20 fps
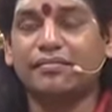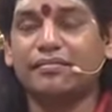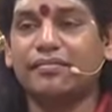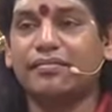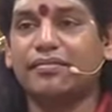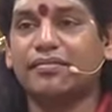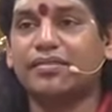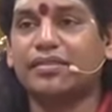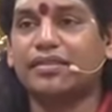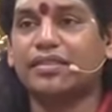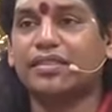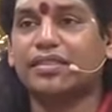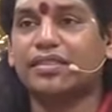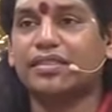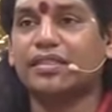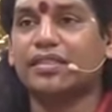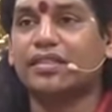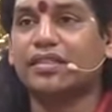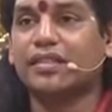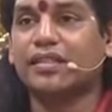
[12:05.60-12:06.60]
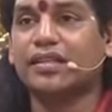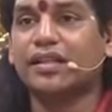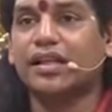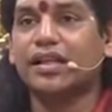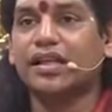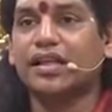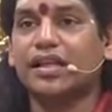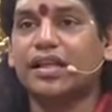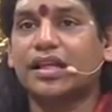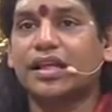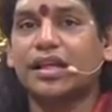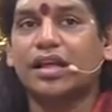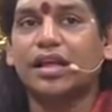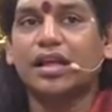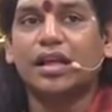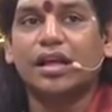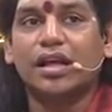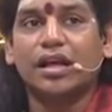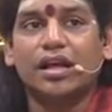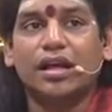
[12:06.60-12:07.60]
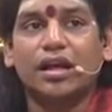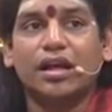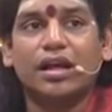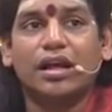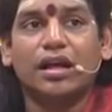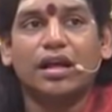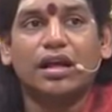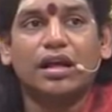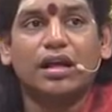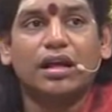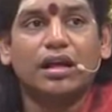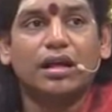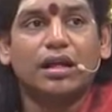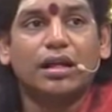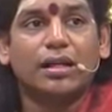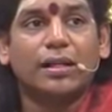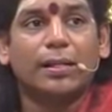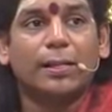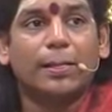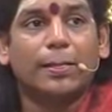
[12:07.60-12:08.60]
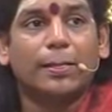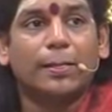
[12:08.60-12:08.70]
No one is speaking in this clip.